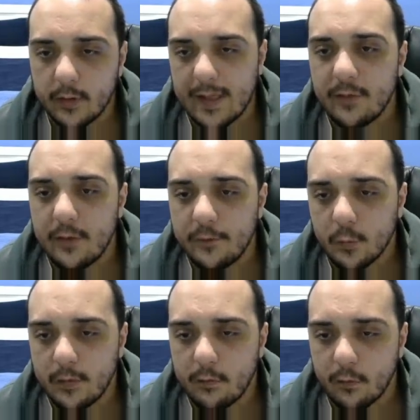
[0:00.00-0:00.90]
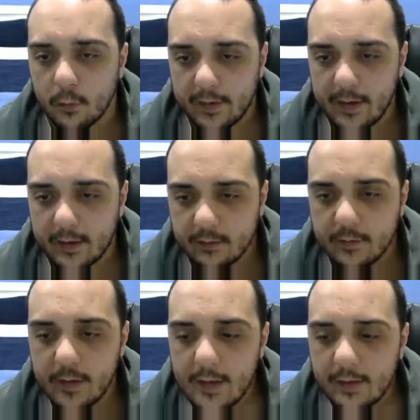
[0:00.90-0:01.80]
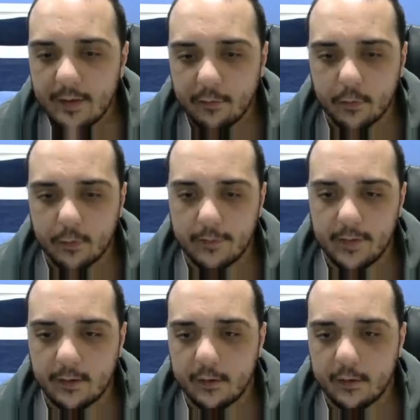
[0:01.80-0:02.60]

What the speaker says: Even if your red's already active, that's totally fine.